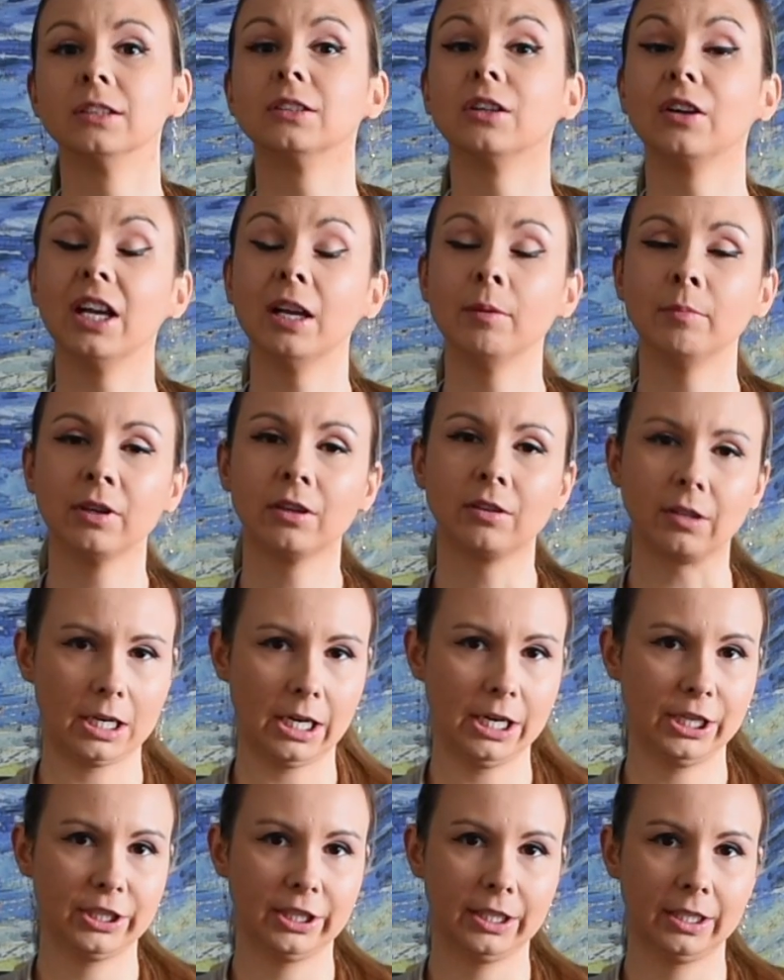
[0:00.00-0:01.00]
So
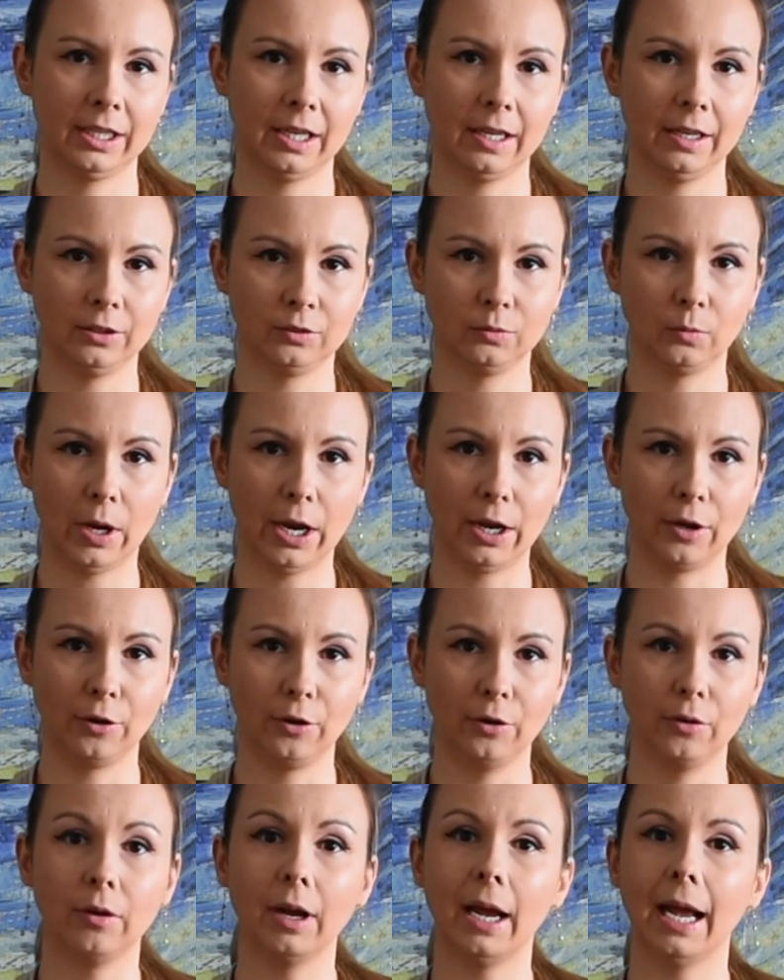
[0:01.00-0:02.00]
immigration is when
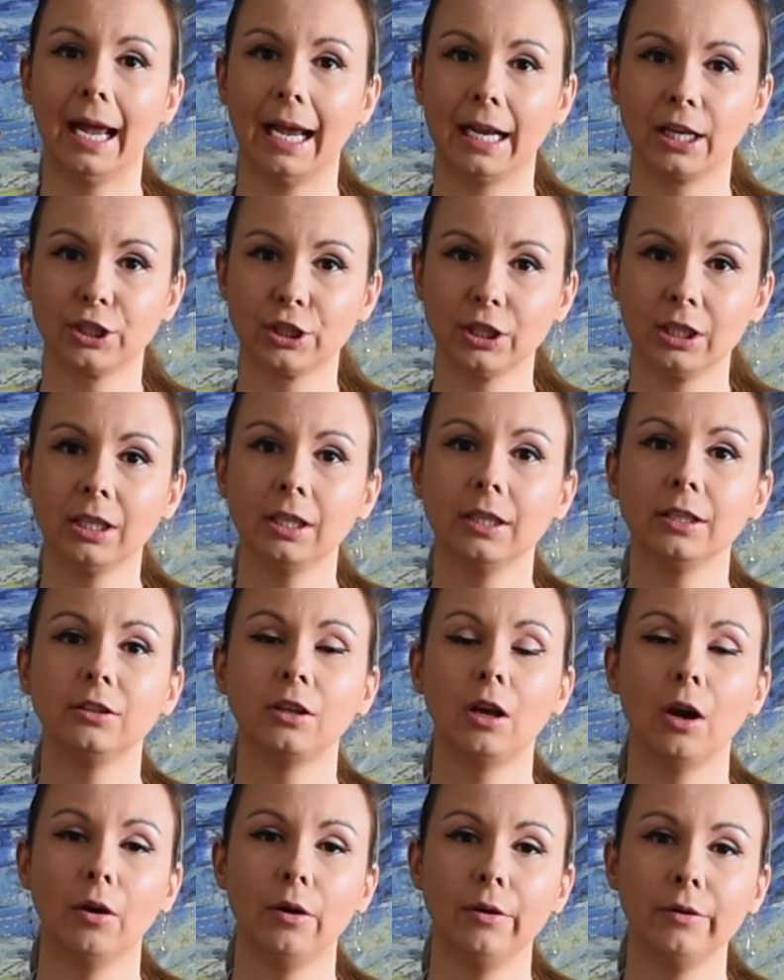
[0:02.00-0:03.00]
you actually
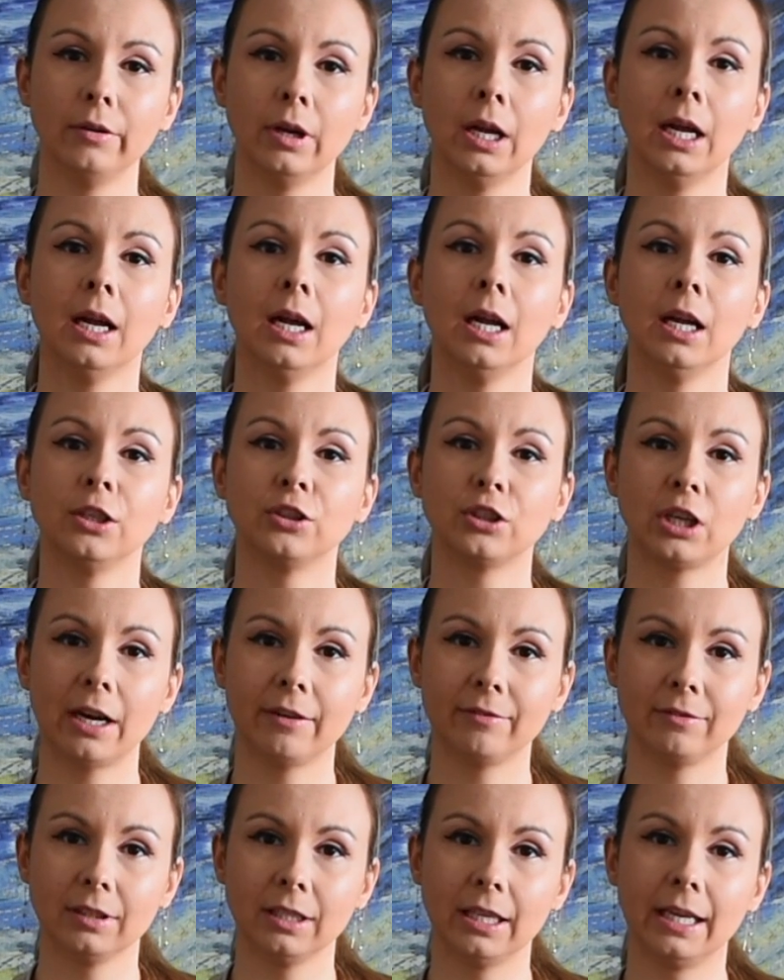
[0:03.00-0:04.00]
go
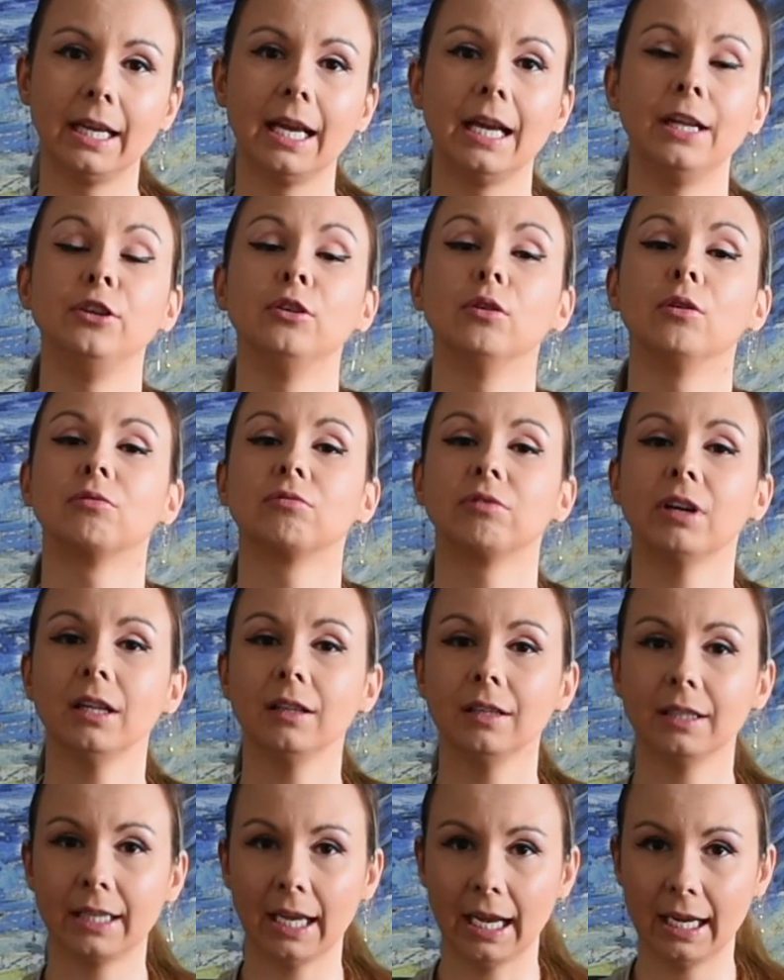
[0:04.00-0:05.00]
traveling and you are
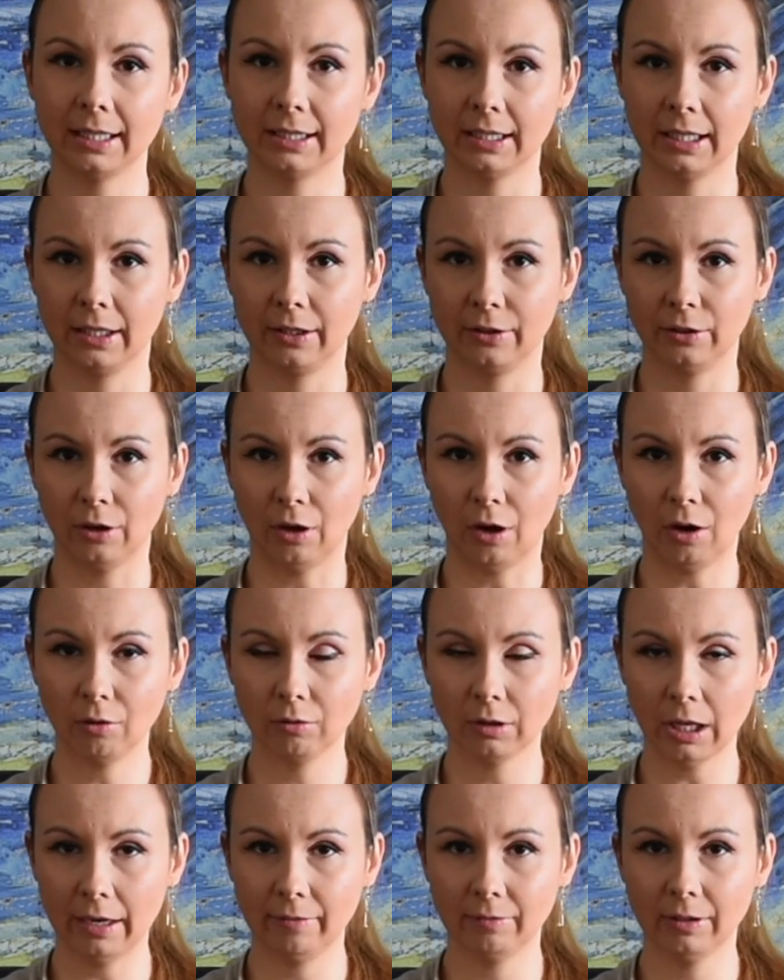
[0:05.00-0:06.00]
relocating your
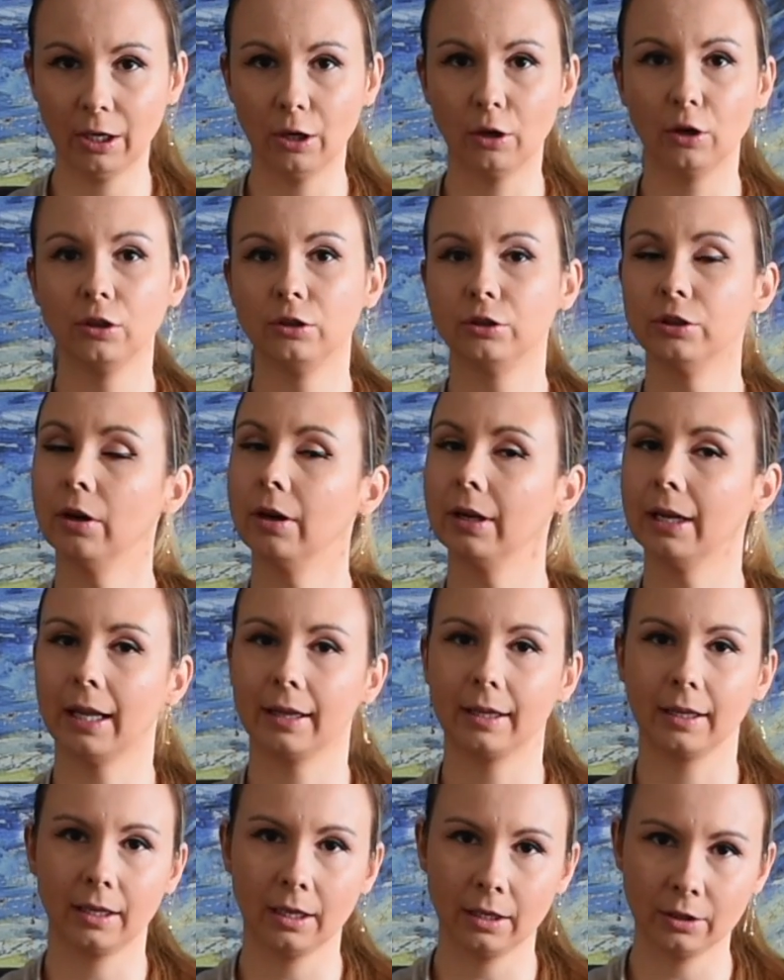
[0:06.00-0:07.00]
whole livelihood to
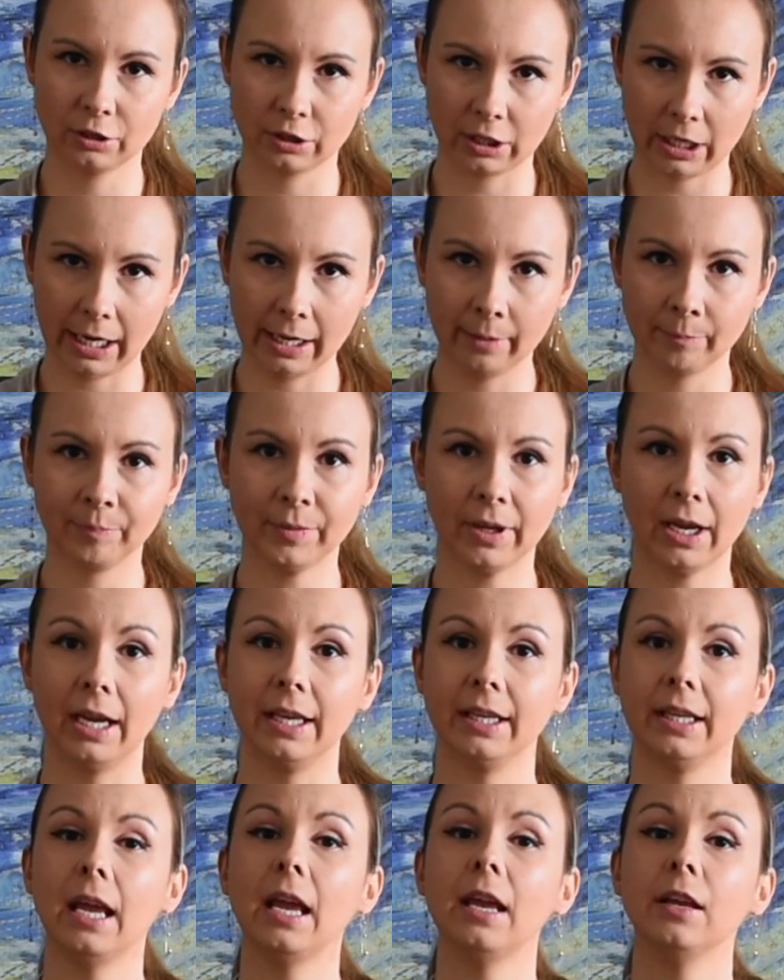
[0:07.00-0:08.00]
another country,
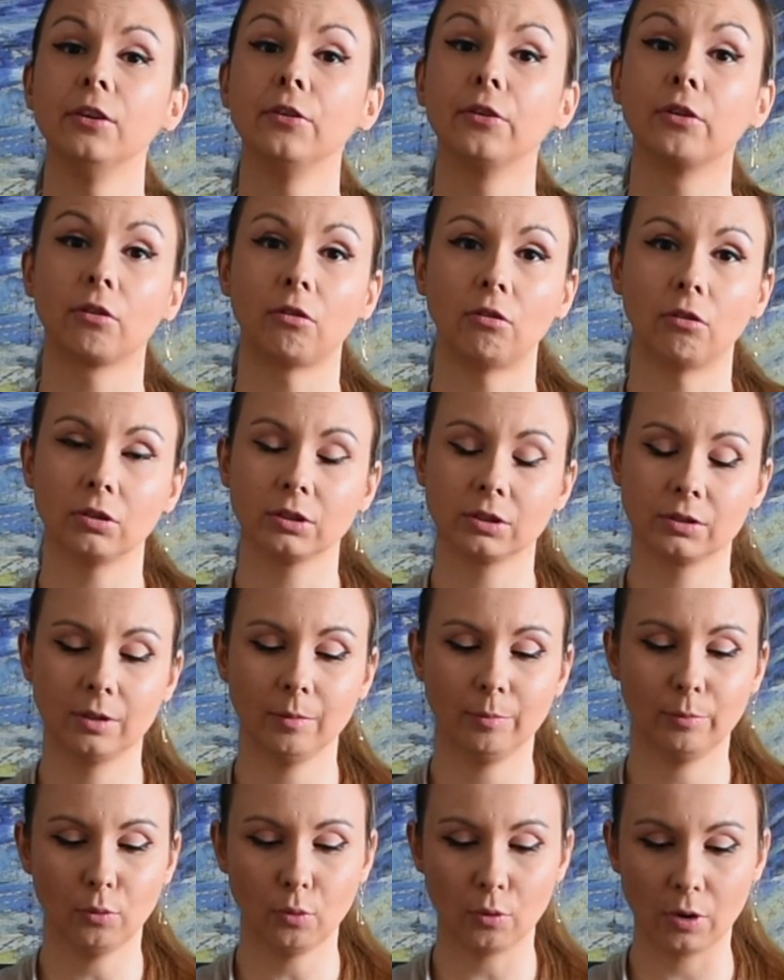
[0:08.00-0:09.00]
i.e. you cross
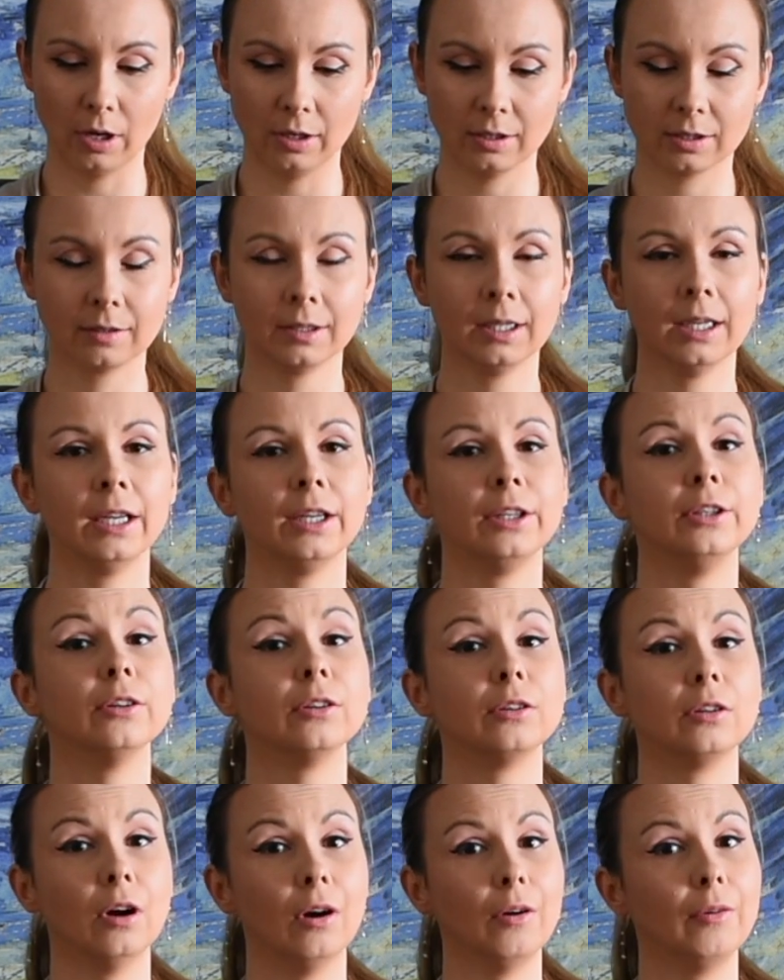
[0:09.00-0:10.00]
the borders,
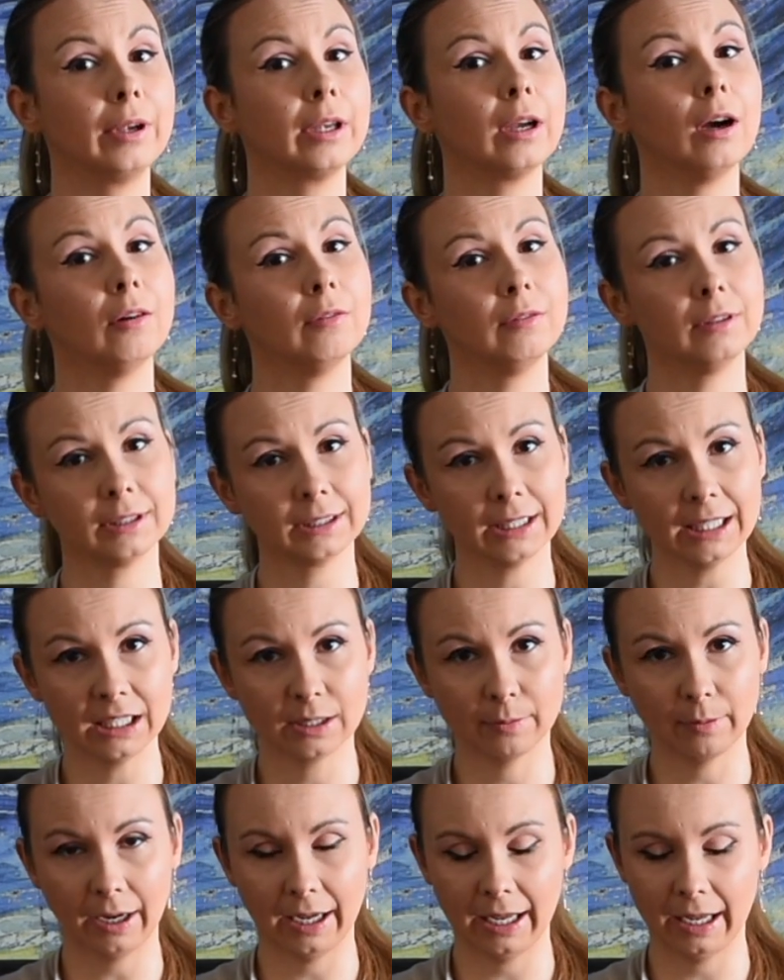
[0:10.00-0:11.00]
you're going
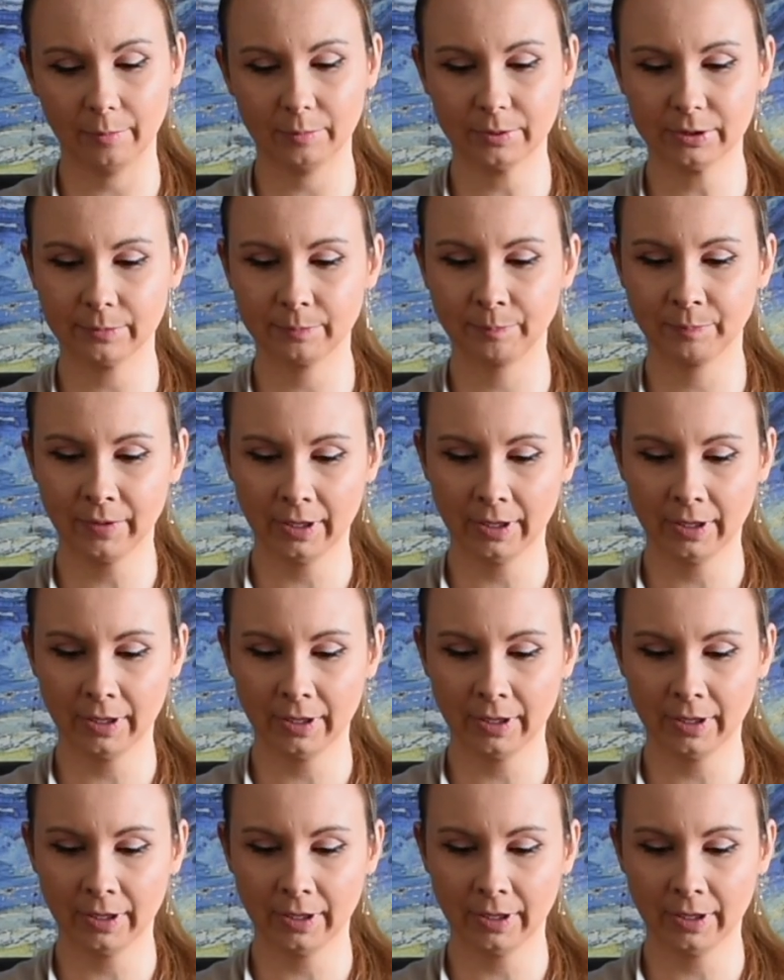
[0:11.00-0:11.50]
overseas perhaps.